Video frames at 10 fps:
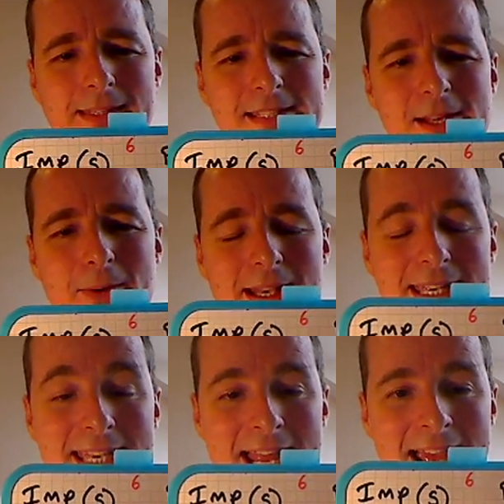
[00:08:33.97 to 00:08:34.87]
So
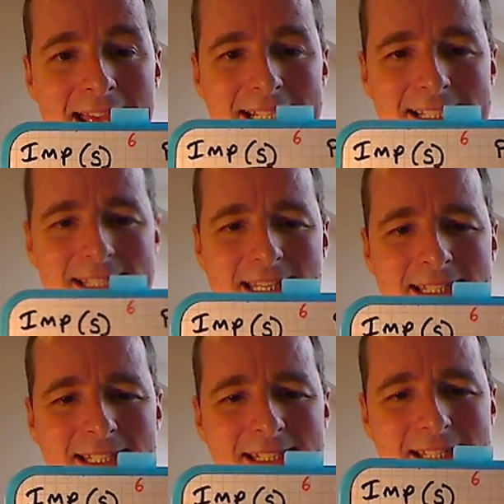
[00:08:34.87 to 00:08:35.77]
nest
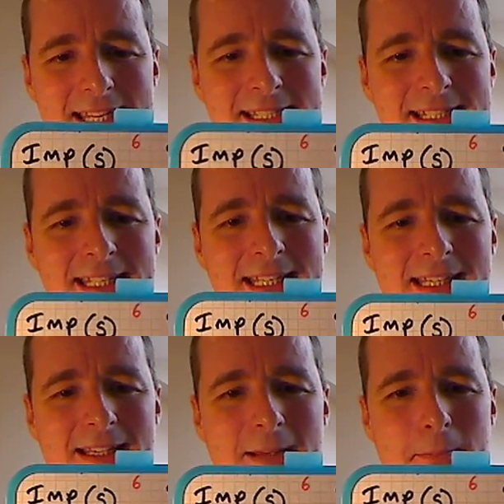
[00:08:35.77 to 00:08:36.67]
is the
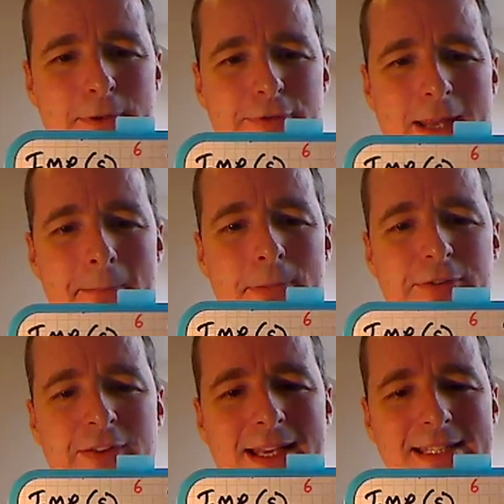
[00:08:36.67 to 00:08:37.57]

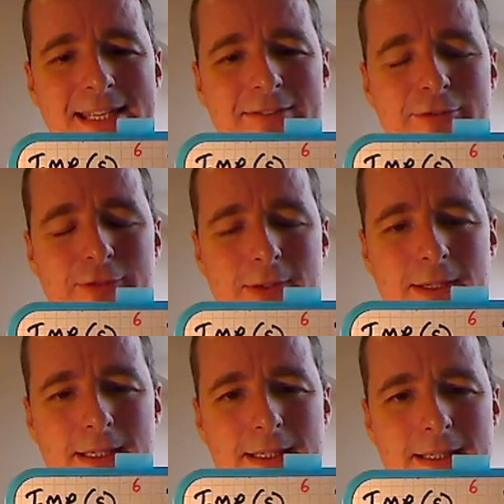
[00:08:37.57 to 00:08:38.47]
imperfective.
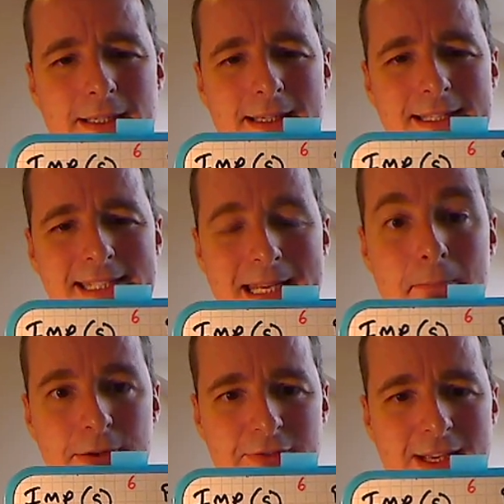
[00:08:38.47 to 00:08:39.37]
It's the
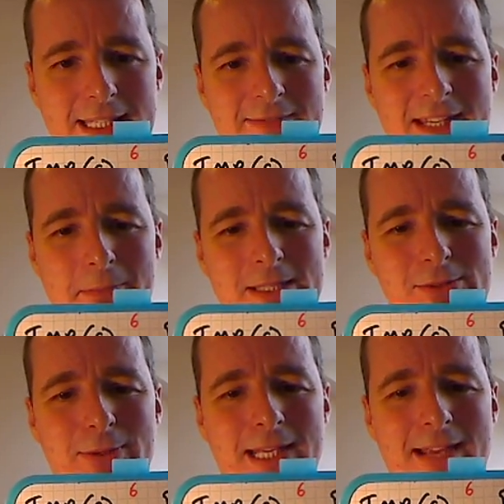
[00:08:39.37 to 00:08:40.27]
imperfective and it means
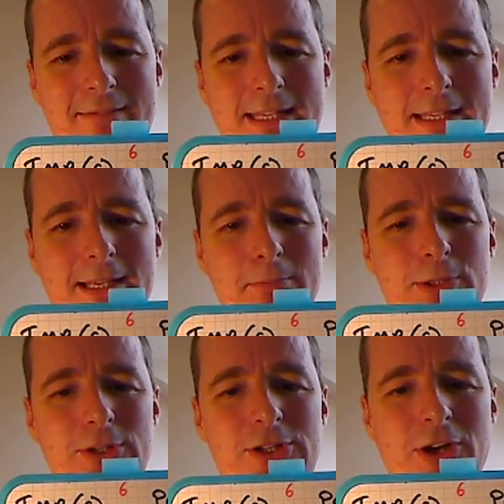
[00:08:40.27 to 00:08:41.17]
to carry.
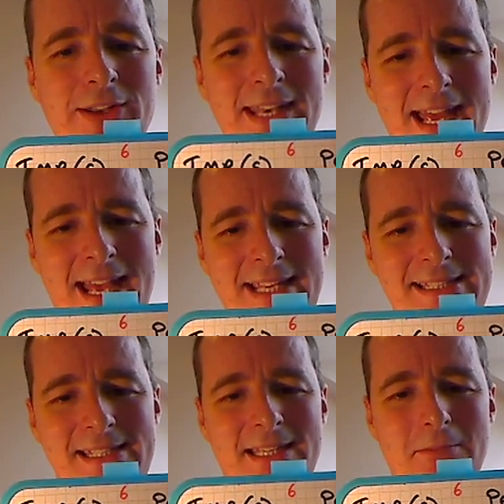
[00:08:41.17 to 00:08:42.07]
But
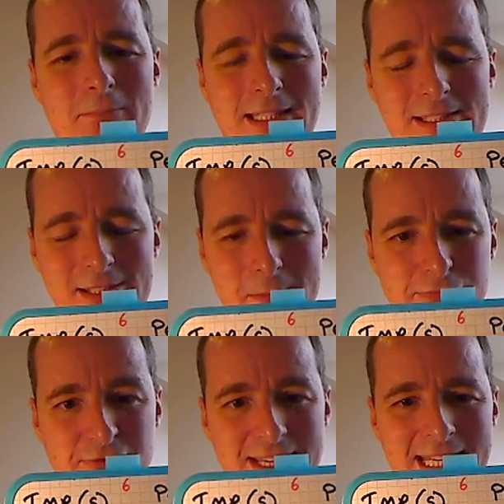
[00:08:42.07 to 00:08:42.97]
donest means to
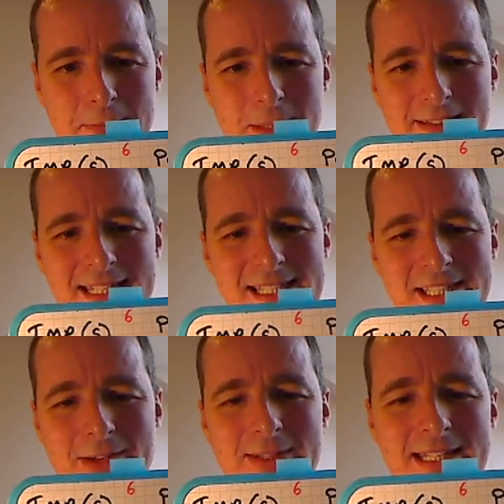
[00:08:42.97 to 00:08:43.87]
bring. But these are
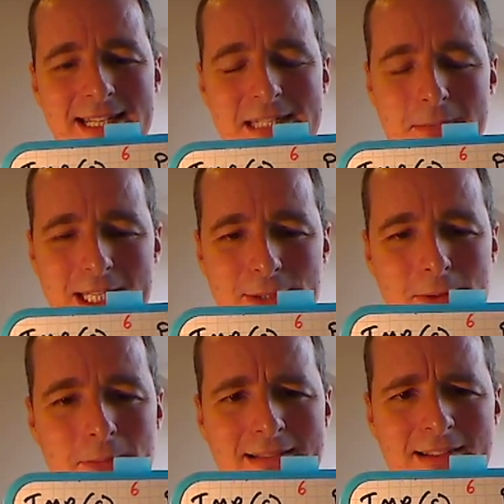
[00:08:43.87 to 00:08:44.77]
shown as an aspectual
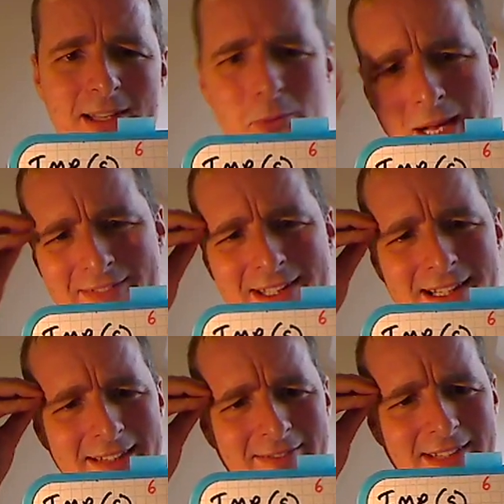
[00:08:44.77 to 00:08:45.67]
pair. And I thought, why have they got
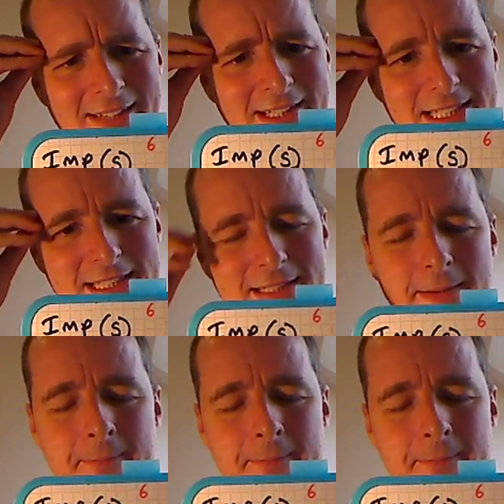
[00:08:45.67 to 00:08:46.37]
a different definition?